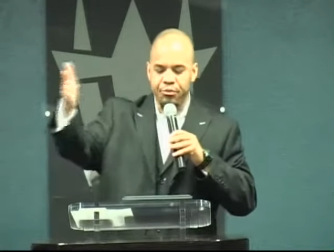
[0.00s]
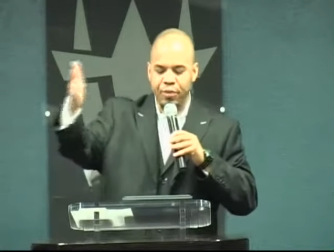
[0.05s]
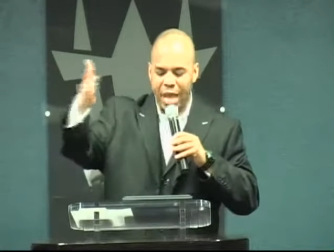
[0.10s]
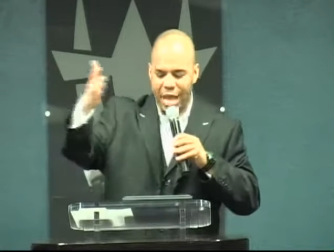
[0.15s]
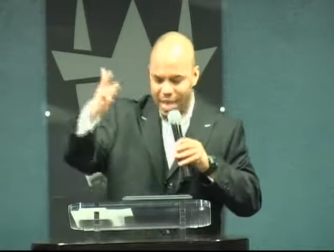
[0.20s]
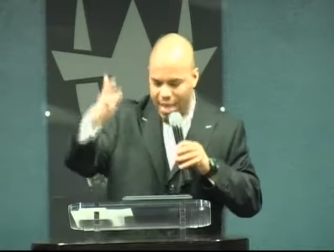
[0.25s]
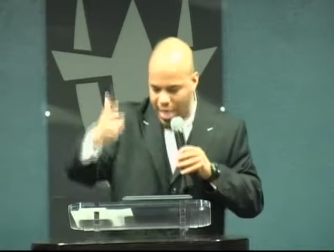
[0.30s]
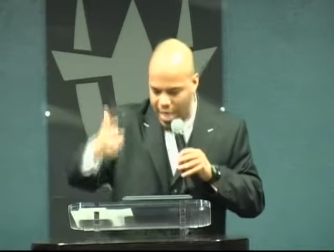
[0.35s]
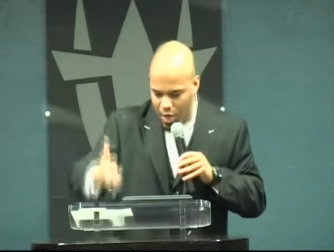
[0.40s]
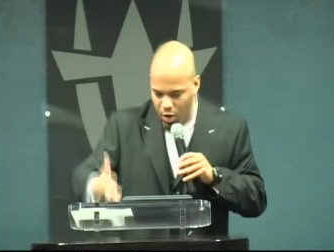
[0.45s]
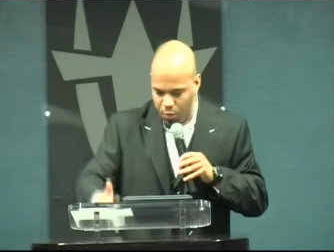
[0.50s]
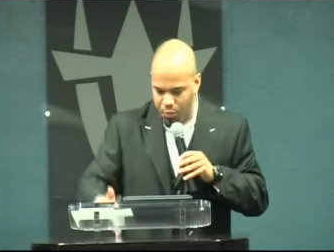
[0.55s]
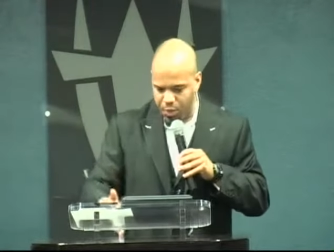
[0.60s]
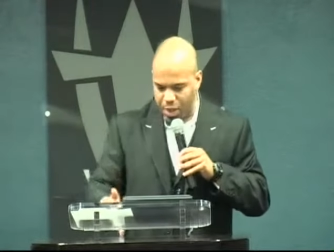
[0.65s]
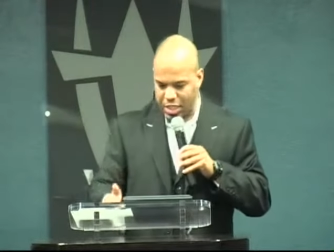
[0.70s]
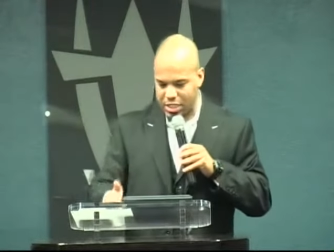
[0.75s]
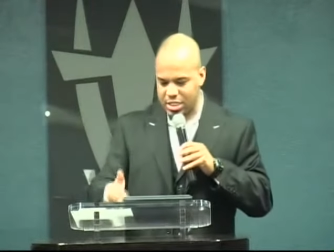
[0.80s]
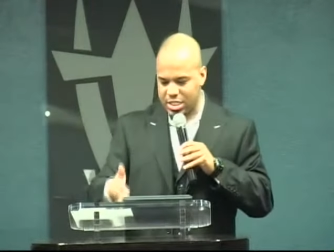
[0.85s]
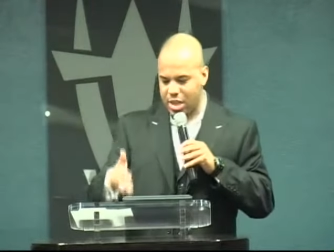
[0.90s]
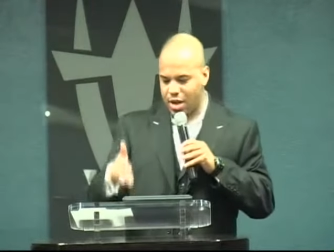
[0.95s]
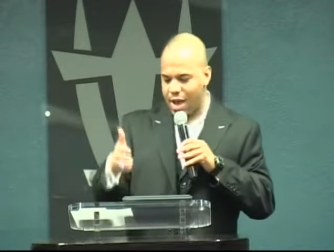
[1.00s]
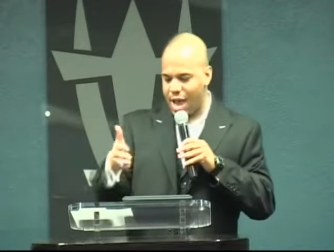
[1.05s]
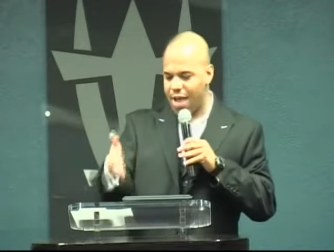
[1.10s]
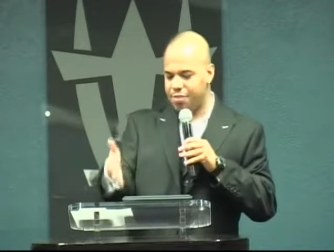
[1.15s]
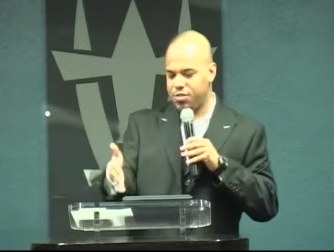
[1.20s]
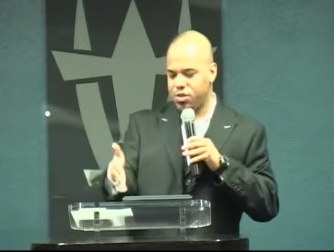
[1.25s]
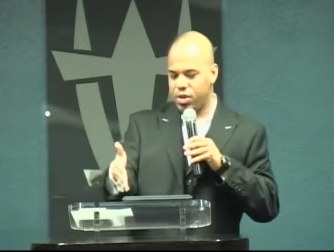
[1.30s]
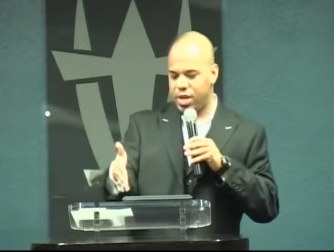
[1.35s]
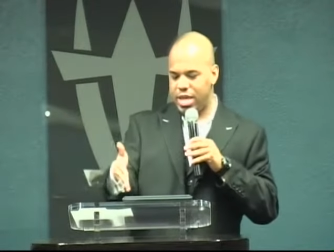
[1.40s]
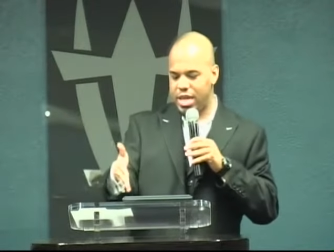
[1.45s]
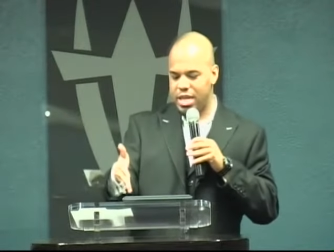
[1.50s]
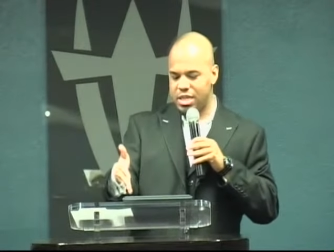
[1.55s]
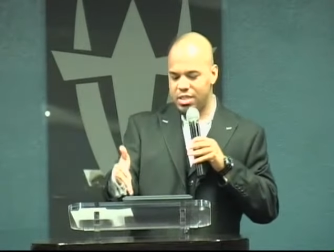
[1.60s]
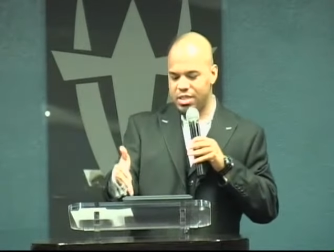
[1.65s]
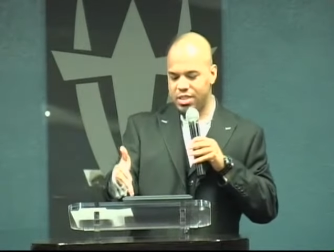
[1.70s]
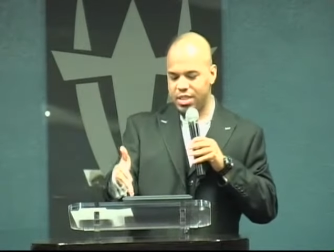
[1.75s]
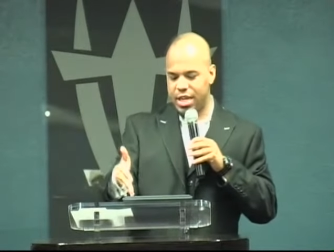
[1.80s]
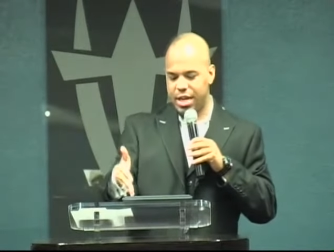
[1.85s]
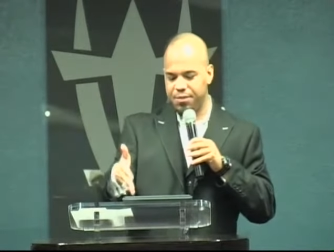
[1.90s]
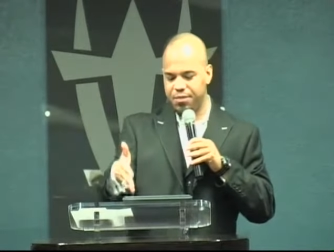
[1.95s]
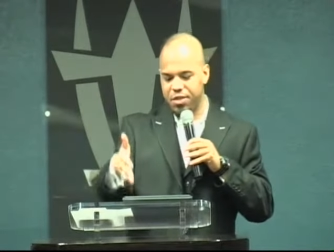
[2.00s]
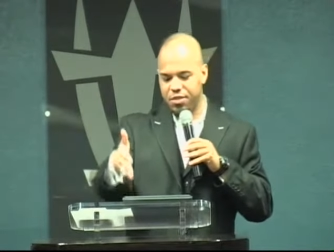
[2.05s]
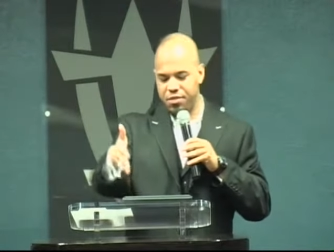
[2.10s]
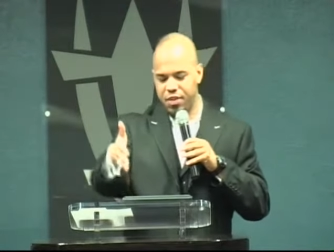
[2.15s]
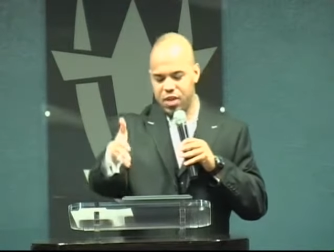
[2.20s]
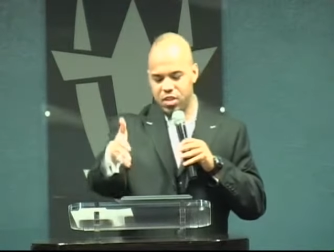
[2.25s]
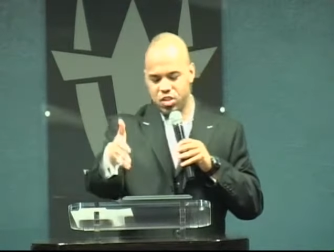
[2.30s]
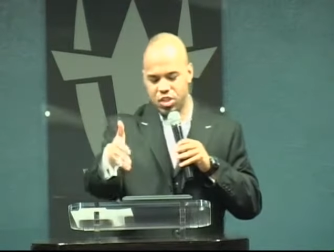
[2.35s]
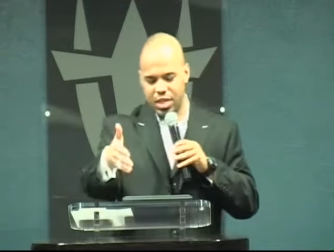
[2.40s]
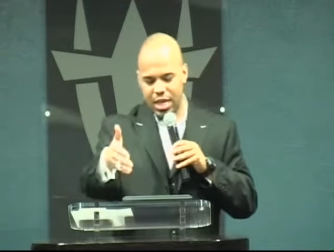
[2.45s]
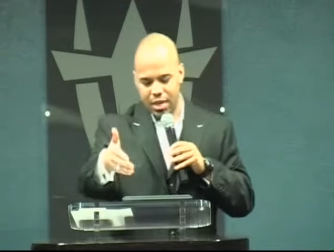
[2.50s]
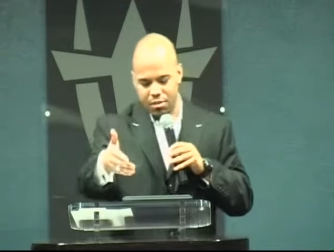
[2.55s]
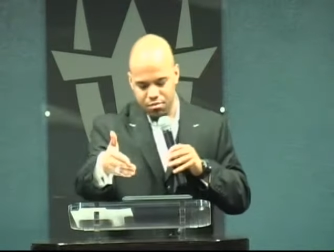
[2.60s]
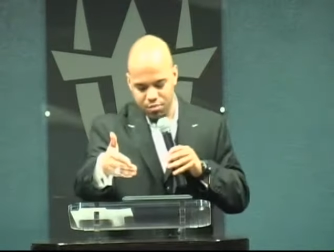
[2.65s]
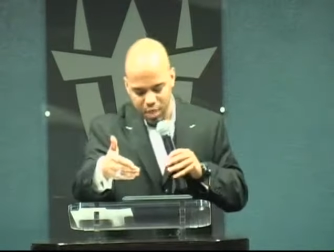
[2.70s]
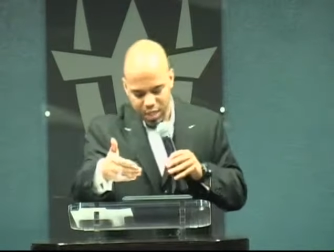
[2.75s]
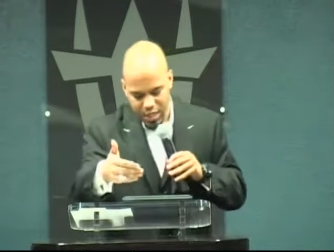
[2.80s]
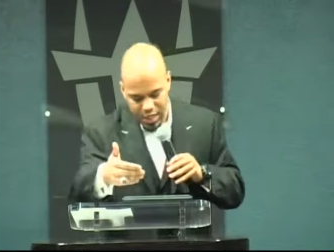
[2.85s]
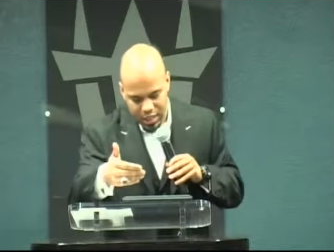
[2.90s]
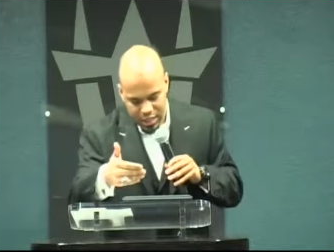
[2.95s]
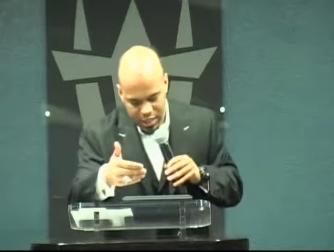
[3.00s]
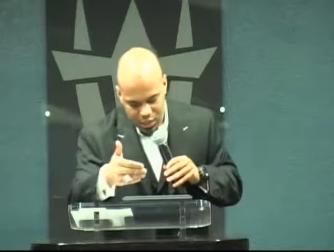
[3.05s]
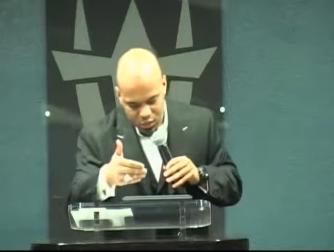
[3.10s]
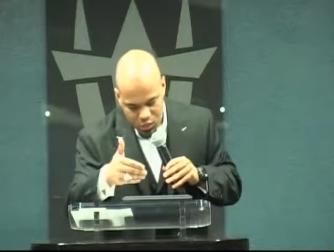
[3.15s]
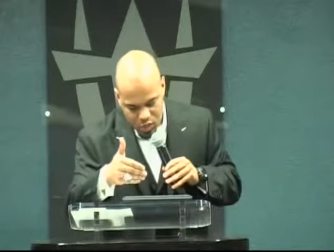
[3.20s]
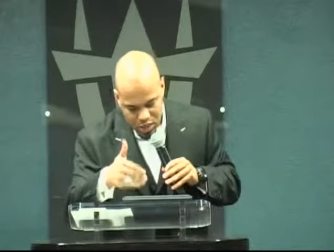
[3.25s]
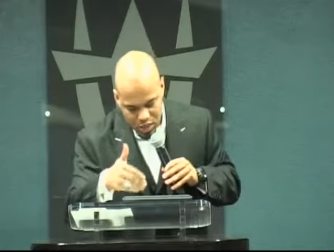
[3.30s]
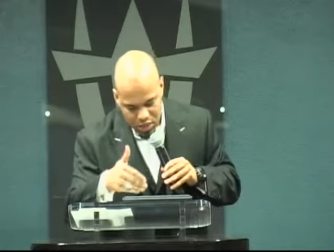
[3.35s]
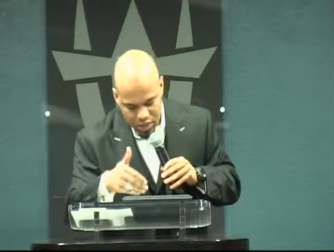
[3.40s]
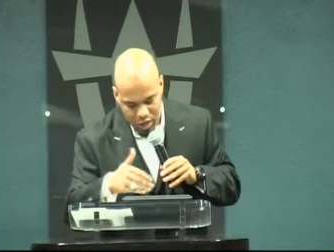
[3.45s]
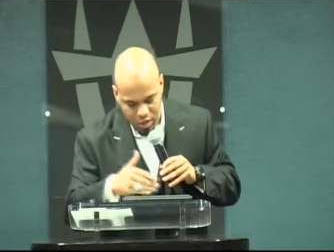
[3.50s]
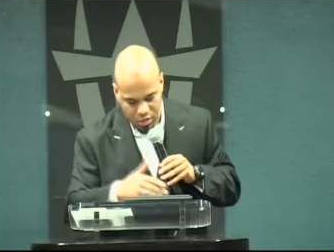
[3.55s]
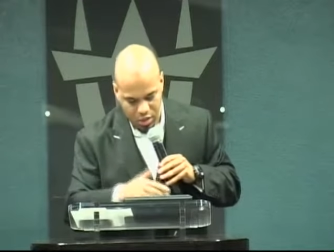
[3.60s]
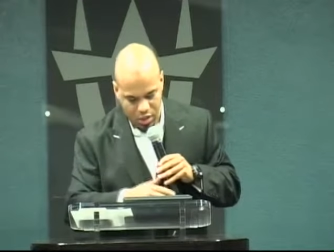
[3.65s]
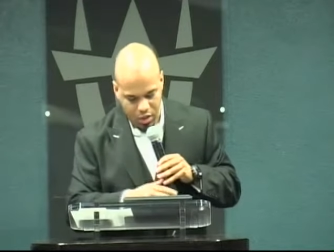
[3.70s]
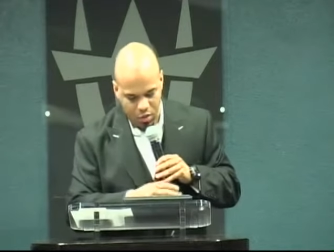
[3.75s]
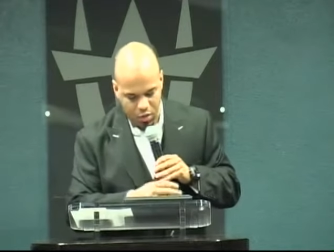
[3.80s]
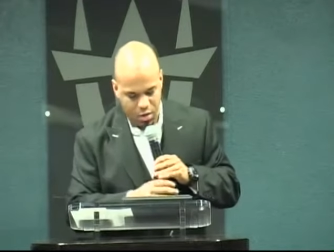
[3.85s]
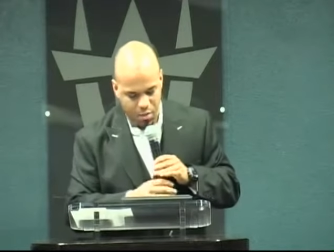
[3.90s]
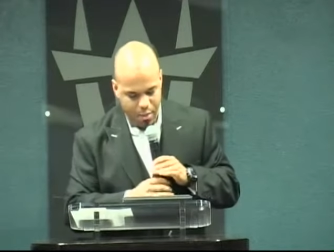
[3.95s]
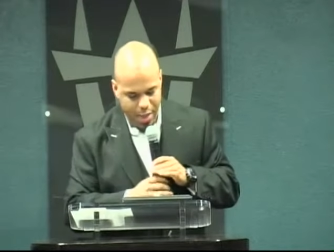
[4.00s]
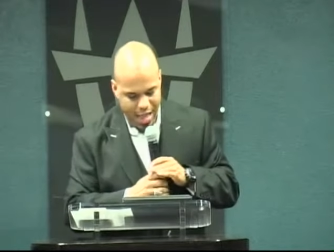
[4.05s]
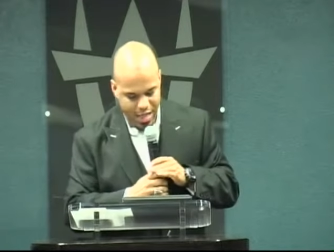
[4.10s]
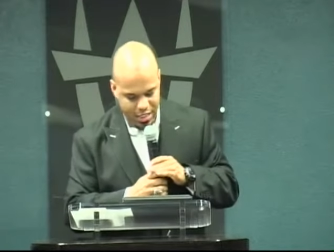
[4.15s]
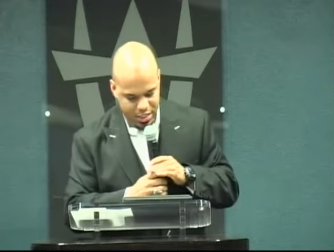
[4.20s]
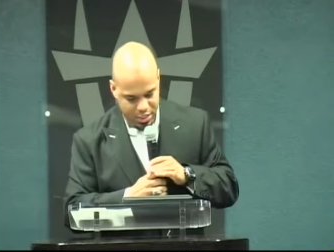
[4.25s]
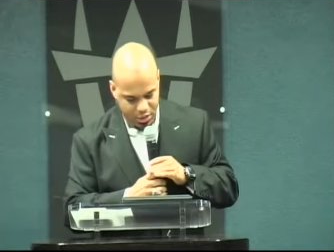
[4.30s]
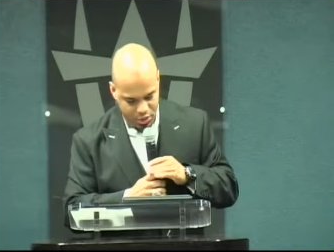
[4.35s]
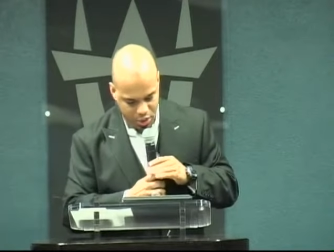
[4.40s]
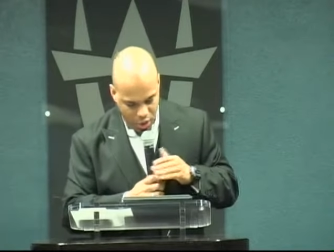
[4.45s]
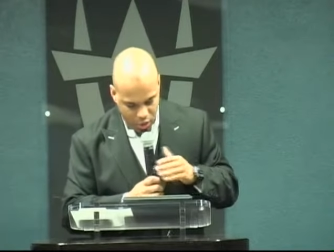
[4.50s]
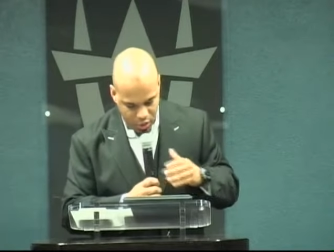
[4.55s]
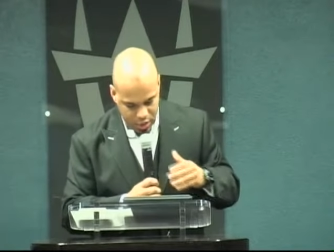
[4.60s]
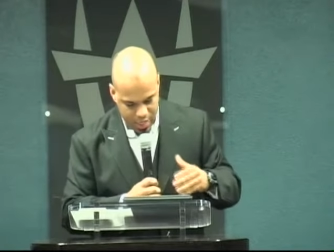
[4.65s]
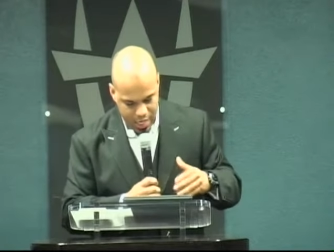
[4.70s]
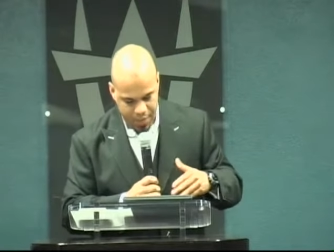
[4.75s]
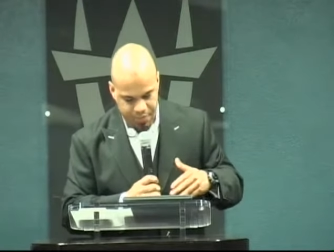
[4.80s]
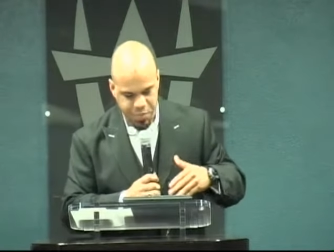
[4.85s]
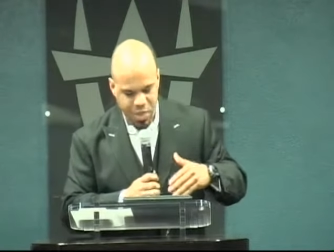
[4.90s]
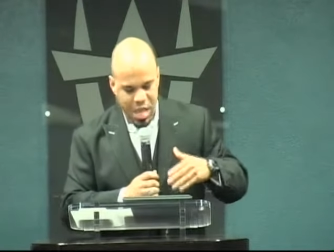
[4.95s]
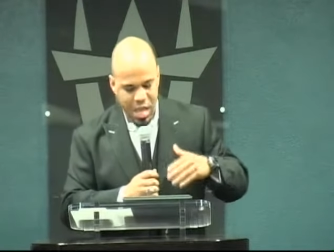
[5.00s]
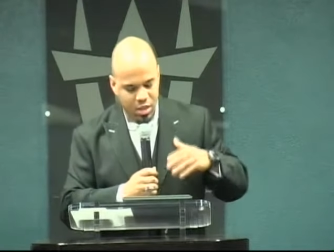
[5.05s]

and help us. Now, after he had seen the vision, immediately we sought to go to Macedonia,